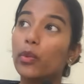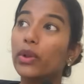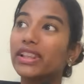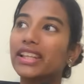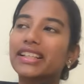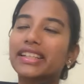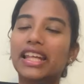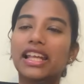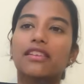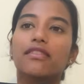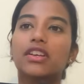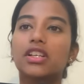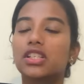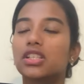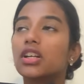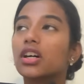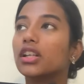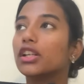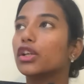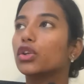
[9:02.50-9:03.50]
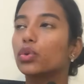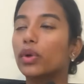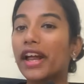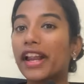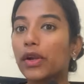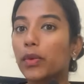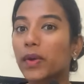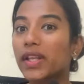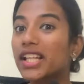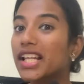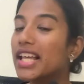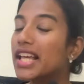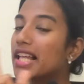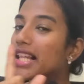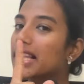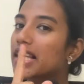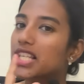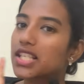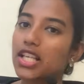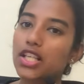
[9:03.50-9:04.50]
will the tailwind turn into headwind?
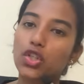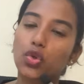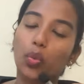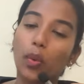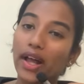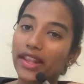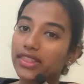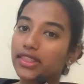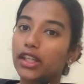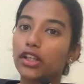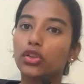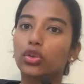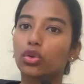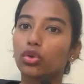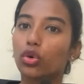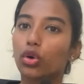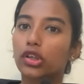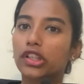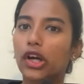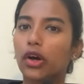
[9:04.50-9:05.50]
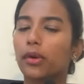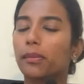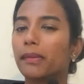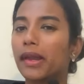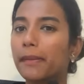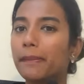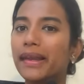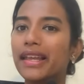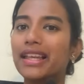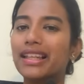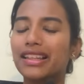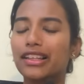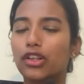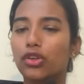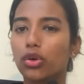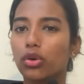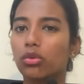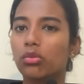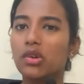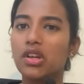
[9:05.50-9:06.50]
This is one thing to note down. Maybe,
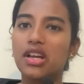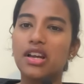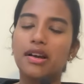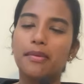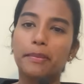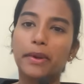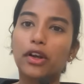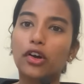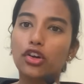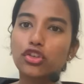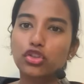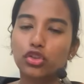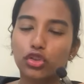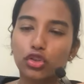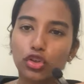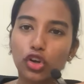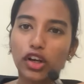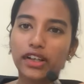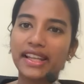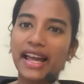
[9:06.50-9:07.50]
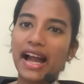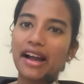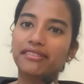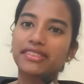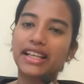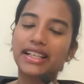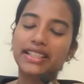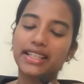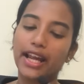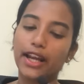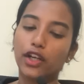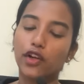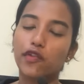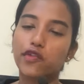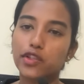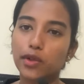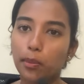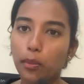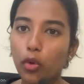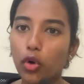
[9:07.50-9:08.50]
because you do not have that kind of
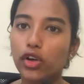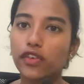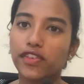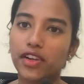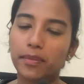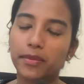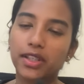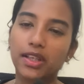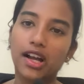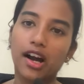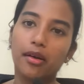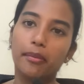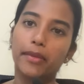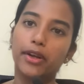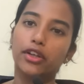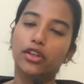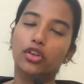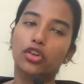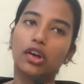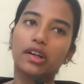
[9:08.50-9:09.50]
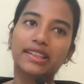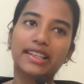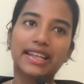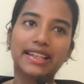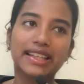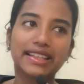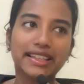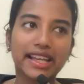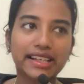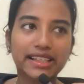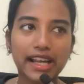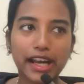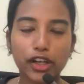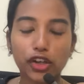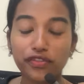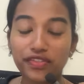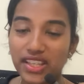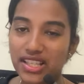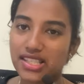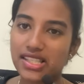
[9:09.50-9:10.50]
support from the government, you're not getting that kind
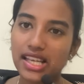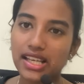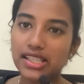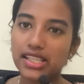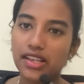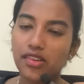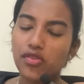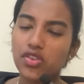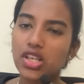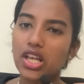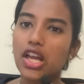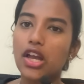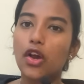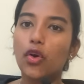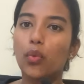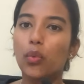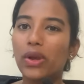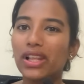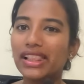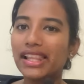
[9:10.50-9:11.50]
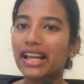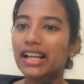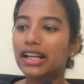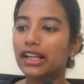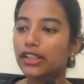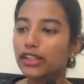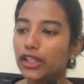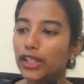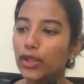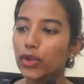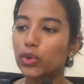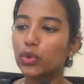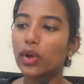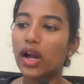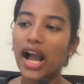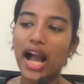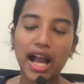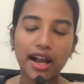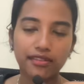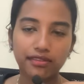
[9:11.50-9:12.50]
of incentives. Will they continue to
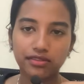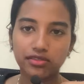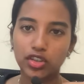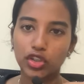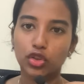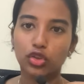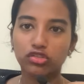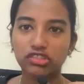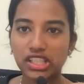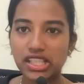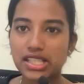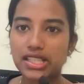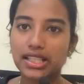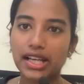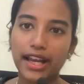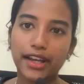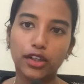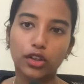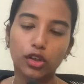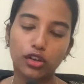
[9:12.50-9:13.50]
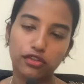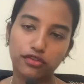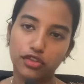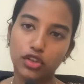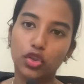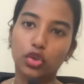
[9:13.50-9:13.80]
have, this kind of